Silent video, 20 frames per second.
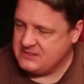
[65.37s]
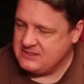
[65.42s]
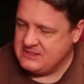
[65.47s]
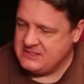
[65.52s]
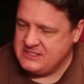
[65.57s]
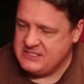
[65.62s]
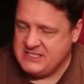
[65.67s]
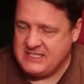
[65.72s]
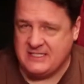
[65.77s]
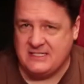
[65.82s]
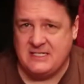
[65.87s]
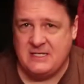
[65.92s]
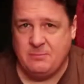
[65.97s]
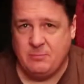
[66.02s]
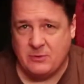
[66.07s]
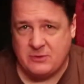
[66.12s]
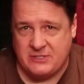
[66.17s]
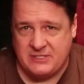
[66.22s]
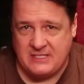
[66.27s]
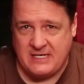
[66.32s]
sixty
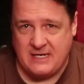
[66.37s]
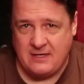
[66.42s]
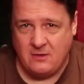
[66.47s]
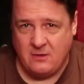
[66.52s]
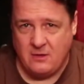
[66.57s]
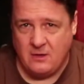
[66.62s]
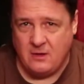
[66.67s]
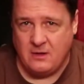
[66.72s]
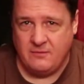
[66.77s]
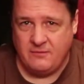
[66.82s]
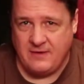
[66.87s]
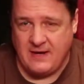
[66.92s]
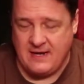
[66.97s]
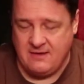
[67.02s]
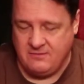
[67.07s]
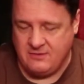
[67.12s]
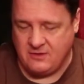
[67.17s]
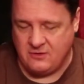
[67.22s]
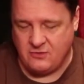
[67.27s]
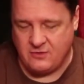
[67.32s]
percent of
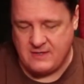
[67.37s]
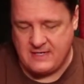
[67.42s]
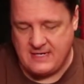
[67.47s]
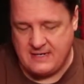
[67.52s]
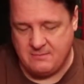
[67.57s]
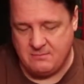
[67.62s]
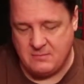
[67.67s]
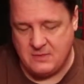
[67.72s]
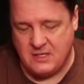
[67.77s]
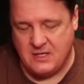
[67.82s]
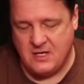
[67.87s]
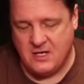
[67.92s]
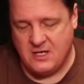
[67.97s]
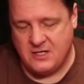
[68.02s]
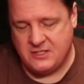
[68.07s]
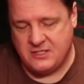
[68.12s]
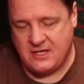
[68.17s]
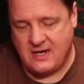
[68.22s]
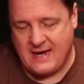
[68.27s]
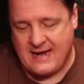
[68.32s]
heavy cream
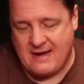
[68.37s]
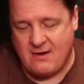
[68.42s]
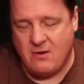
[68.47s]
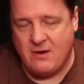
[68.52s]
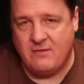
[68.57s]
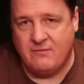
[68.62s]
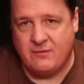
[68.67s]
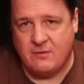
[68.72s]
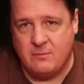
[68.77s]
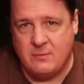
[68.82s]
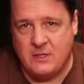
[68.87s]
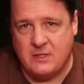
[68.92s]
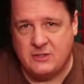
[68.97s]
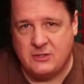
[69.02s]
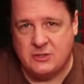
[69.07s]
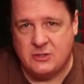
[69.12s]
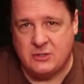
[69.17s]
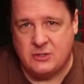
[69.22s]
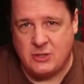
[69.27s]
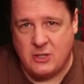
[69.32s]
to however
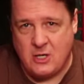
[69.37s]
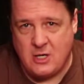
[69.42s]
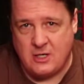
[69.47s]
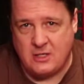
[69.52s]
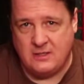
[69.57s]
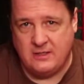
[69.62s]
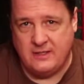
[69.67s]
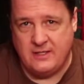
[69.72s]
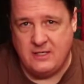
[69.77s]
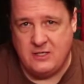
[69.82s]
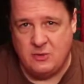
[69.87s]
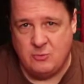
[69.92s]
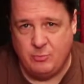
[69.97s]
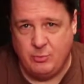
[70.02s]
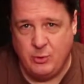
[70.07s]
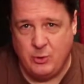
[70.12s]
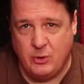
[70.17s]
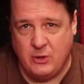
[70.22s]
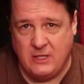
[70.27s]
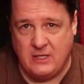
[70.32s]
much chocolate you
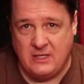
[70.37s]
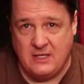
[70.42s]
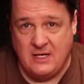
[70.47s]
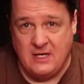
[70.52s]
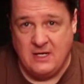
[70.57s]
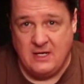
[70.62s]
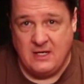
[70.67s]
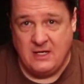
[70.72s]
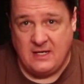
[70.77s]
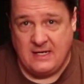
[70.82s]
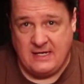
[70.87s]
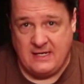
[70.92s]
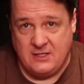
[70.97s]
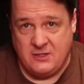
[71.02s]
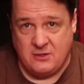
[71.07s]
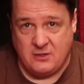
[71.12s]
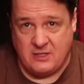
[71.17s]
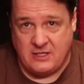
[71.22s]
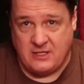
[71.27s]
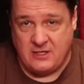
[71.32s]
put in
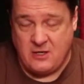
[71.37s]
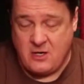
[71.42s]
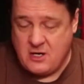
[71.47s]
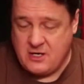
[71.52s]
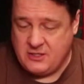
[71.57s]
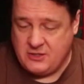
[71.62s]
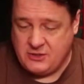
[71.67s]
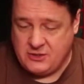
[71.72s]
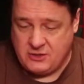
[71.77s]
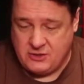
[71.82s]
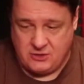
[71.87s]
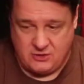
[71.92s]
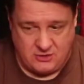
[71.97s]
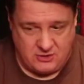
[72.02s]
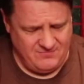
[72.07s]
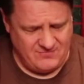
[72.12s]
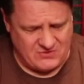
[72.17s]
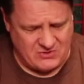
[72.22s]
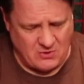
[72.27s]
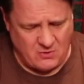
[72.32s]
your ganache.
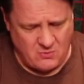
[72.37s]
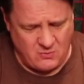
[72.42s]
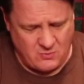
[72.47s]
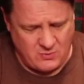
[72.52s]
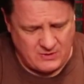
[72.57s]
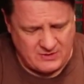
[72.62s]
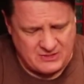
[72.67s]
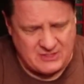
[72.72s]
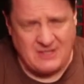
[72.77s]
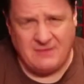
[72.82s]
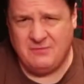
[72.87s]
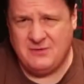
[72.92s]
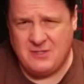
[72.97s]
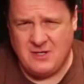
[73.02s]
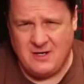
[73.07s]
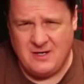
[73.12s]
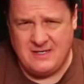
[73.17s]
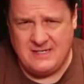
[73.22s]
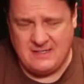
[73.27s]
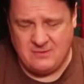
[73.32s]
So what Chef
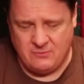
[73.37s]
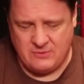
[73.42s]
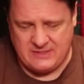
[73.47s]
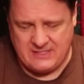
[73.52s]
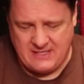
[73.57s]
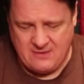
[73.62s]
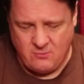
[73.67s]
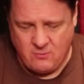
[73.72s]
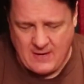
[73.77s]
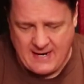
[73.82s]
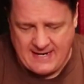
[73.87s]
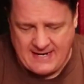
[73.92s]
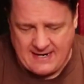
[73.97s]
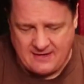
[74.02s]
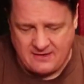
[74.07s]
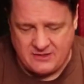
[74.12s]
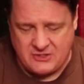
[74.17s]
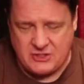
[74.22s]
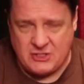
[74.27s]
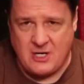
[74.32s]
John did was he weighed
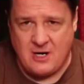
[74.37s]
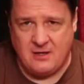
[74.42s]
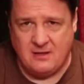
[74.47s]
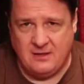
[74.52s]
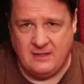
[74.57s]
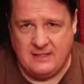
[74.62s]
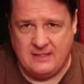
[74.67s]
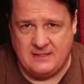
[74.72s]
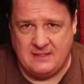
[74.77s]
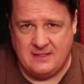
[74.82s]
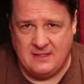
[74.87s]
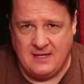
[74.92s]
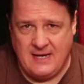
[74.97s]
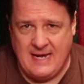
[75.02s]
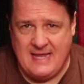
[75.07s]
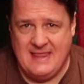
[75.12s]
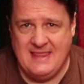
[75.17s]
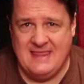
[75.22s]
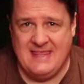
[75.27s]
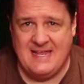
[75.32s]
out his chocolate
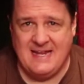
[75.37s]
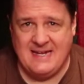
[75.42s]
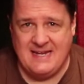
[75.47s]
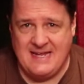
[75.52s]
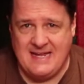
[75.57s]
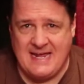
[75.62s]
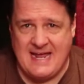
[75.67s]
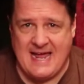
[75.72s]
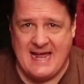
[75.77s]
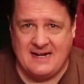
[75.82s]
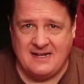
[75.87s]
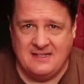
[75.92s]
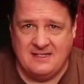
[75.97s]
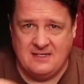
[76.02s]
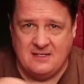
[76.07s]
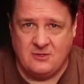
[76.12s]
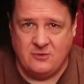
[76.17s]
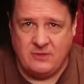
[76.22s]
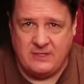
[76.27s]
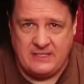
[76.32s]
and then he added
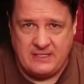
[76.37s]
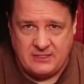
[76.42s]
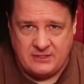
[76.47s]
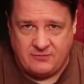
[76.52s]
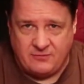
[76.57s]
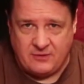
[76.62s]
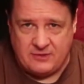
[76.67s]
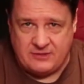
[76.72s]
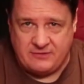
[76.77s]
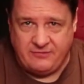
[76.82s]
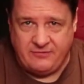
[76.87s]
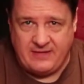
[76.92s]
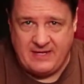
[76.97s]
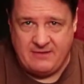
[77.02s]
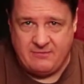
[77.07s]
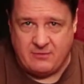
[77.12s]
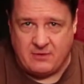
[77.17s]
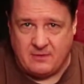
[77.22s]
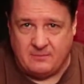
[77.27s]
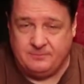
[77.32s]
the ingredients for his
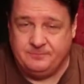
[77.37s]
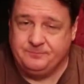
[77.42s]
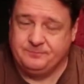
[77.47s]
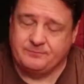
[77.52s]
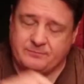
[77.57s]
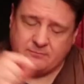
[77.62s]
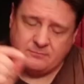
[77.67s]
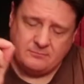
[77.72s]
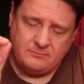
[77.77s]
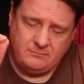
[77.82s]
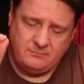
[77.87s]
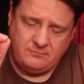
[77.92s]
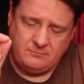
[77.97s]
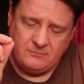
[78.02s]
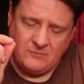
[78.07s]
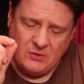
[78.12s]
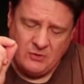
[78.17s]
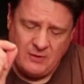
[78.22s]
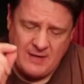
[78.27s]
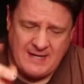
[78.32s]
flavor.
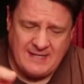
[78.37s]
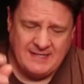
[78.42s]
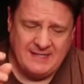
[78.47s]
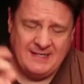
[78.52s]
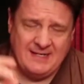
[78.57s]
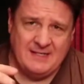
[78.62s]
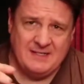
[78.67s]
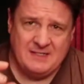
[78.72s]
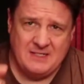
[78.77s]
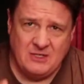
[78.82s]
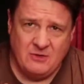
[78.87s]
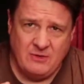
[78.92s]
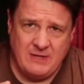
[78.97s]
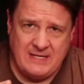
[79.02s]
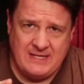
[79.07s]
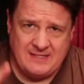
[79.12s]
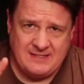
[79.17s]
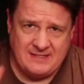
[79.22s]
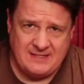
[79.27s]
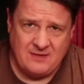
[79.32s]
Granted, his
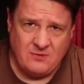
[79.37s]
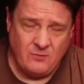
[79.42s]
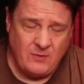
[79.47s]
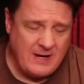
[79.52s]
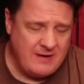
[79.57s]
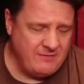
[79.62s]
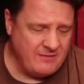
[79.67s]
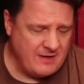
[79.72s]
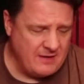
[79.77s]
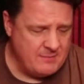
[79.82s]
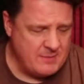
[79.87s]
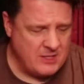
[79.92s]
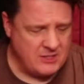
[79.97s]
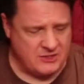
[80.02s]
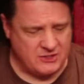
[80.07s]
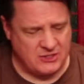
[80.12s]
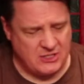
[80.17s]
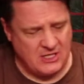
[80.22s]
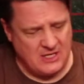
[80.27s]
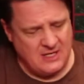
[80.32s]
ingredients didn't weigh very
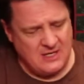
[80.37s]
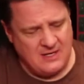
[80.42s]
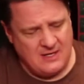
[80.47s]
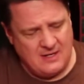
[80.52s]
much.